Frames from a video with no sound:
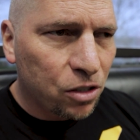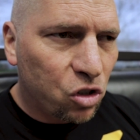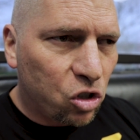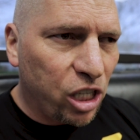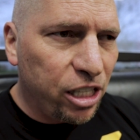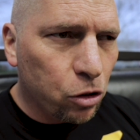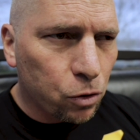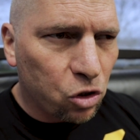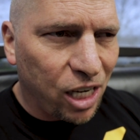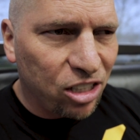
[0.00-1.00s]

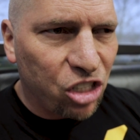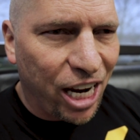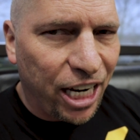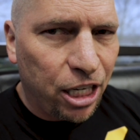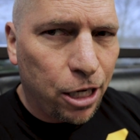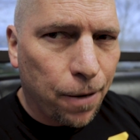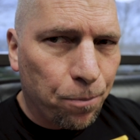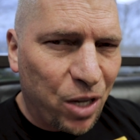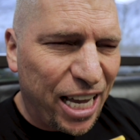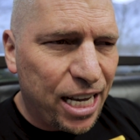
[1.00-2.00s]
steels,
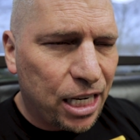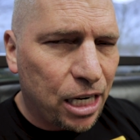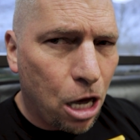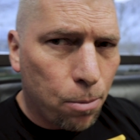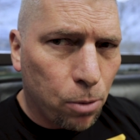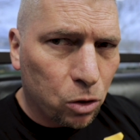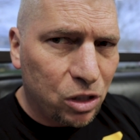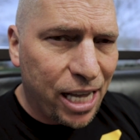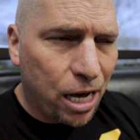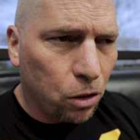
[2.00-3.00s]
titanium, Inconel,
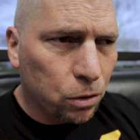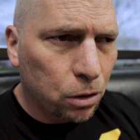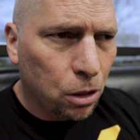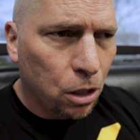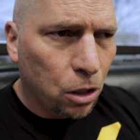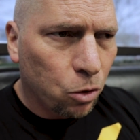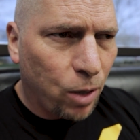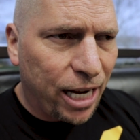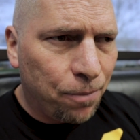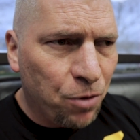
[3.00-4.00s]
Monel,
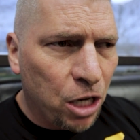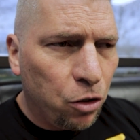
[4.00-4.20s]
right?